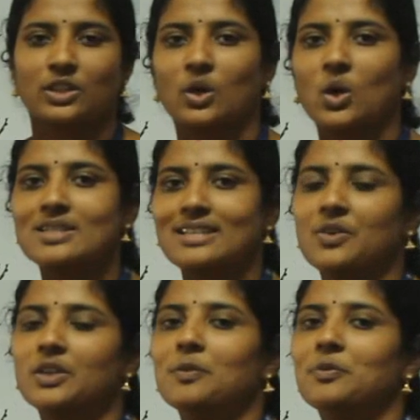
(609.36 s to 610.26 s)
course
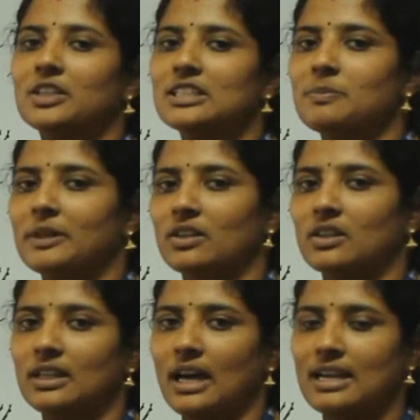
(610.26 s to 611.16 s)
outcome for this
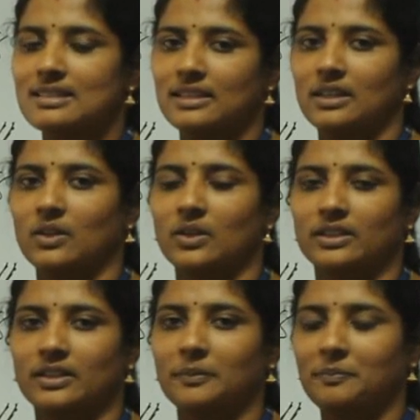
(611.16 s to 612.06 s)
particular RSA
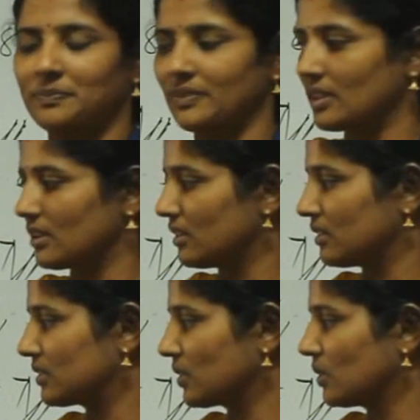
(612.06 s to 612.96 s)
algorithm,
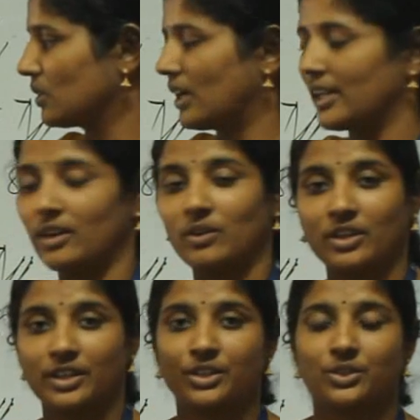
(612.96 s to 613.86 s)
so I have
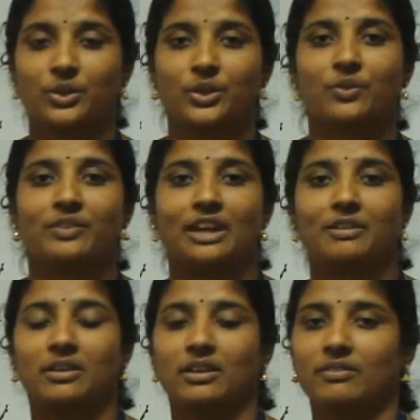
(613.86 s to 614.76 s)
already told you we
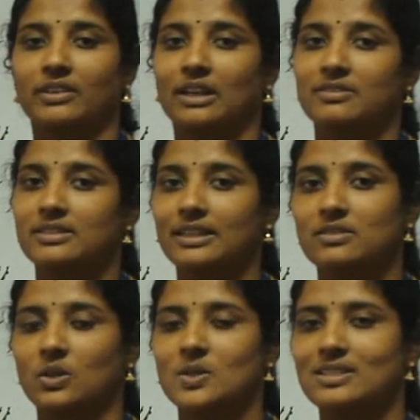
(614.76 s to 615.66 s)
have
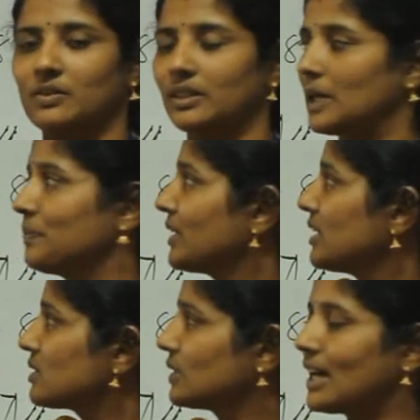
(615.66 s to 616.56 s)
6 course outcome.
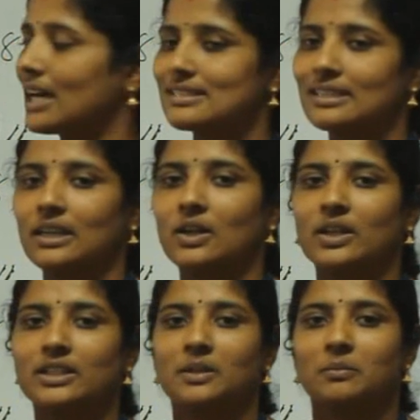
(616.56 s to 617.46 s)
So the RSA
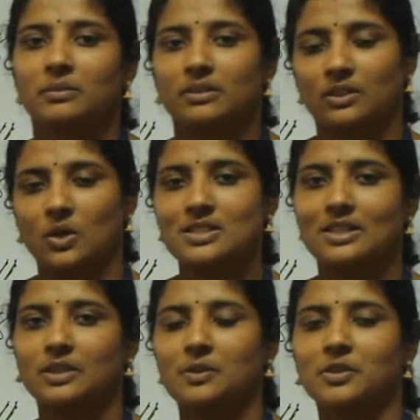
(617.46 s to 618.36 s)
algorithm, the course
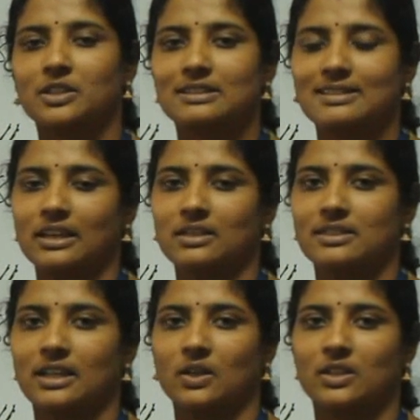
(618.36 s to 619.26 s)
outcome for this RSA
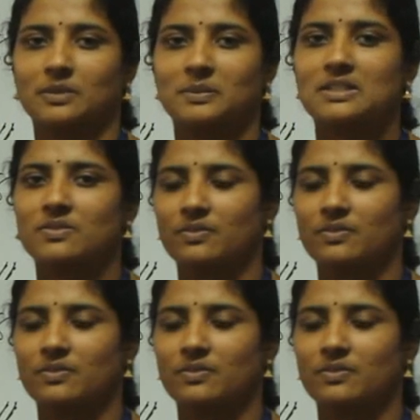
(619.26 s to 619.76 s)
algorithm is,